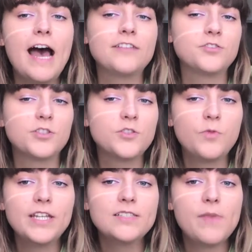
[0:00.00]
hazardous
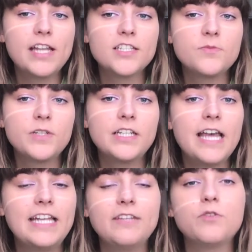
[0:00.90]
waste management,
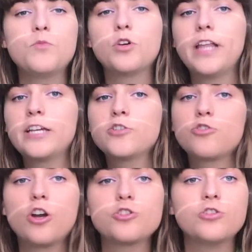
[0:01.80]
and even more like
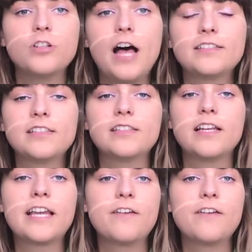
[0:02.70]
structural classes like